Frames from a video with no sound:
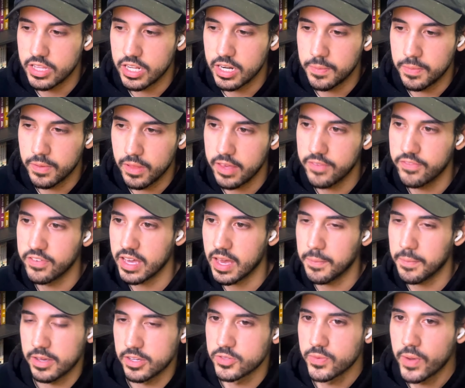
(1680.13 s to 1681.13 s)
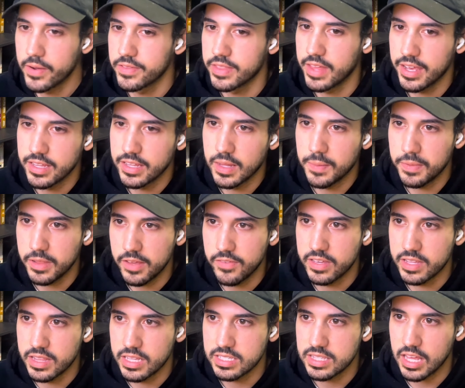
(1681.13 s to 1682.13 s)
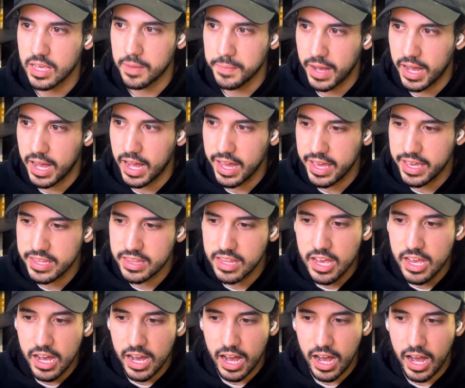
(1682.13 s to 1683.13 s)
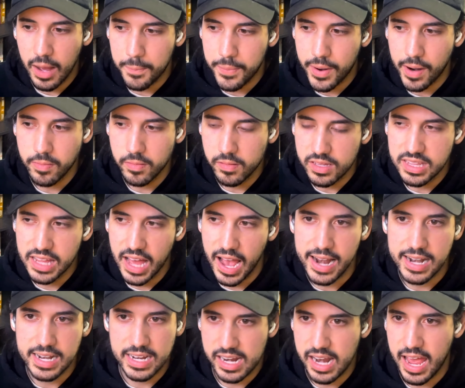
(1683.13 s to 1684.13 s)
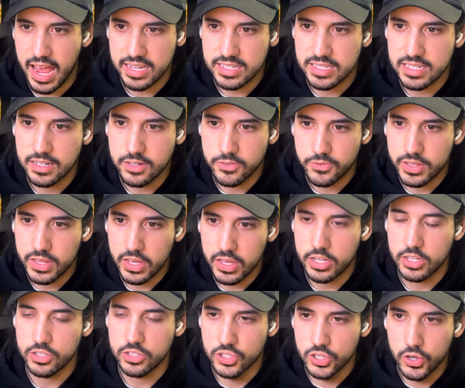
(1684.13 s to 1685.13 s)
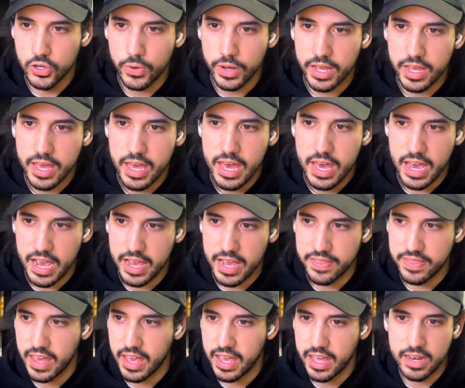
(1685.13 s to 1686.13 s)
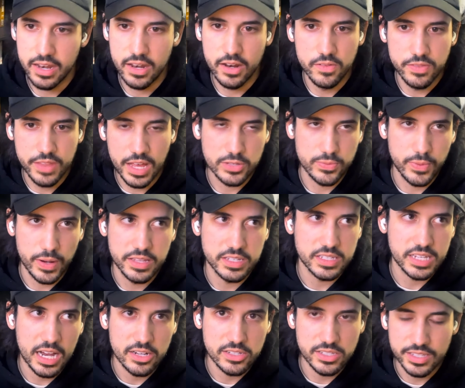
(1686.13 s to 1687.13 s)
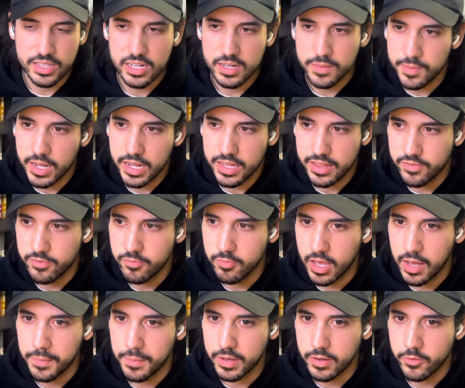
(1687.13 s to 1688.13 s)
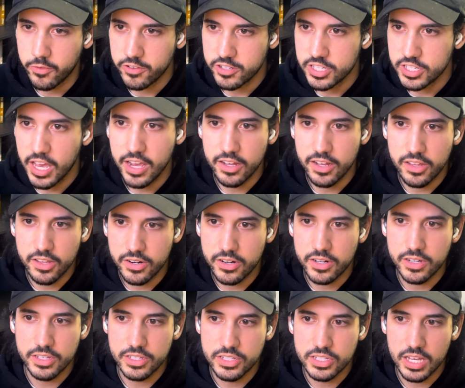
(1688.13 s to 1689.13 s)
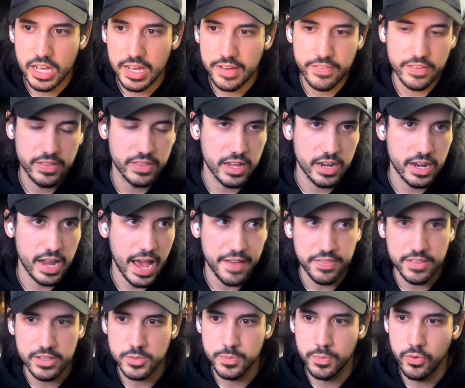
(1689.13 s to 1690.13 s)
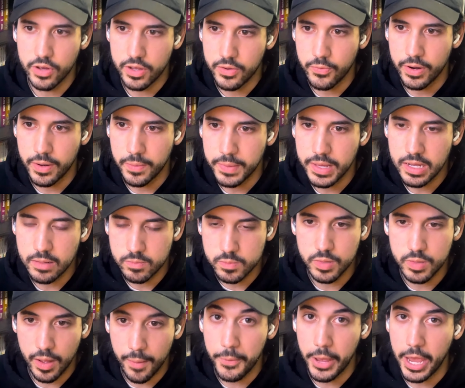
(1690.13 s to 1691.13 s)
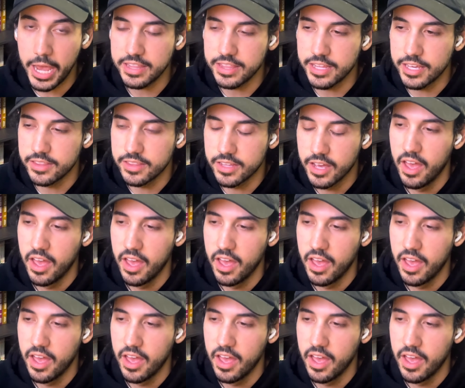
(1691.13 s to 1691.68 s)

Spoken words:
up leaving it, because why would they end up leaving this thing behind? Probably died in an accident relating to it, and then that's why this house ended up kind of becoming for sale and all this stuff. And then at this point when it becomes abandoned,